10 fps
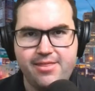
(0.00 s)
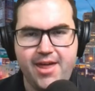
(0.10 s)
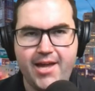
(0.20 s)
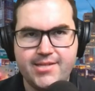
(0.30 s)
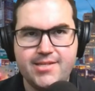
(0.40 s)

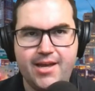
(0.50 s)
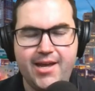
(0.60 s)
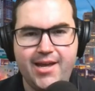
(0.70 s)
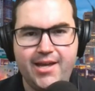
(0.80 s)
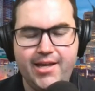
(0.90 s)
that
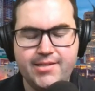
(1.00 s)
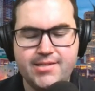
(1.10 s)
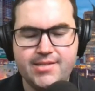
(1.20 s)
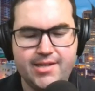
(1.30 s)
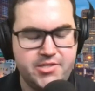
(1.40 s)
uh,
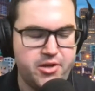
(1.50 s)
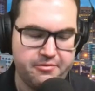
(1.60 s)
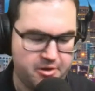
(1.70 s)
it's it's over.